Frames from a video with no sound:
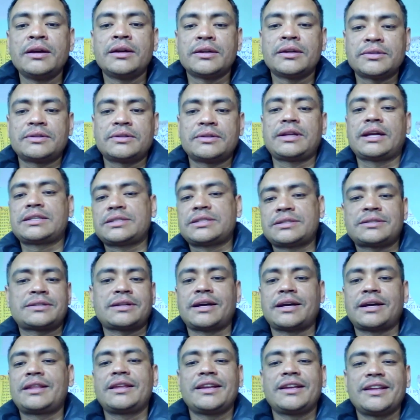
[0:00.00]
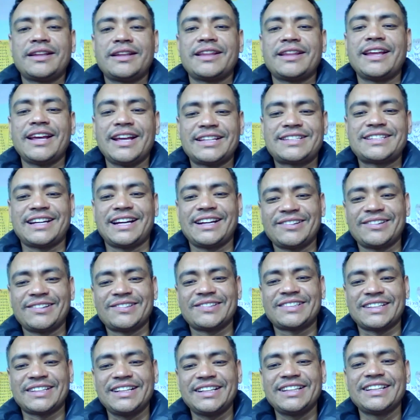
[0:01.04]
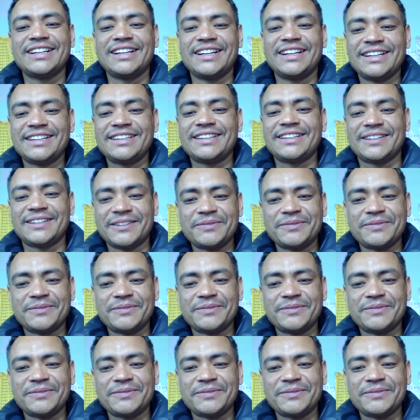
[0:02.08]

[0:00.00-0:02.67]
So I think that's I have to tell. Yeah.